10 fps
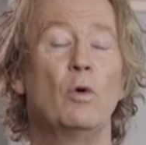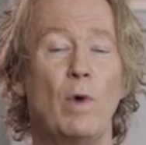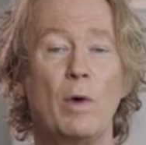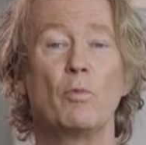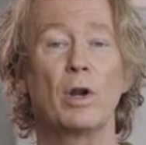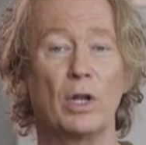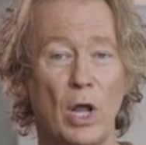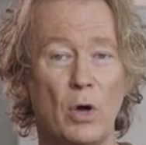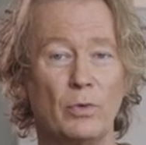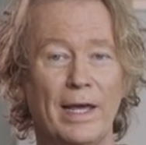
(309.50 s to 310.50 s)
when we're
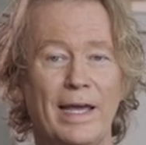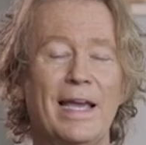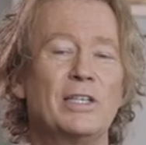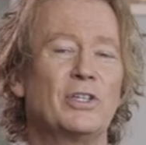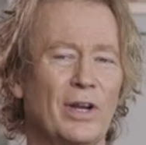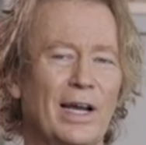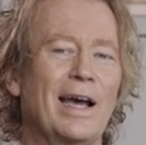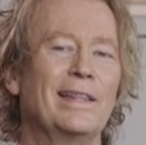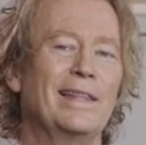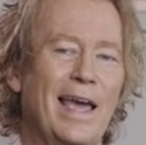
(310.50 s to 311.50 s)
lonely. It's going to
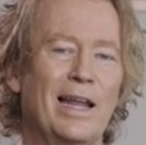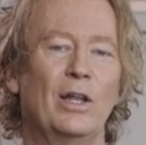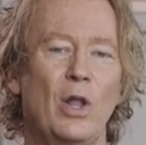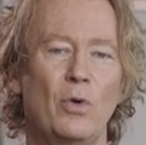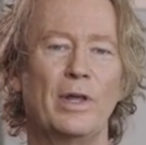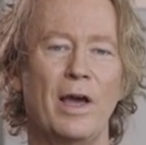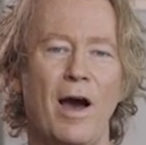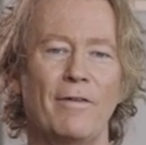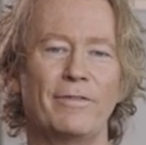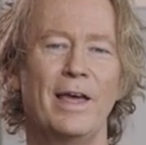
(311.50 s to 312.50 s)
cut the head of lonely
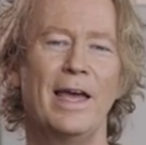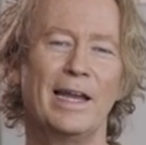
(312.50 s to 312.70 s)
off.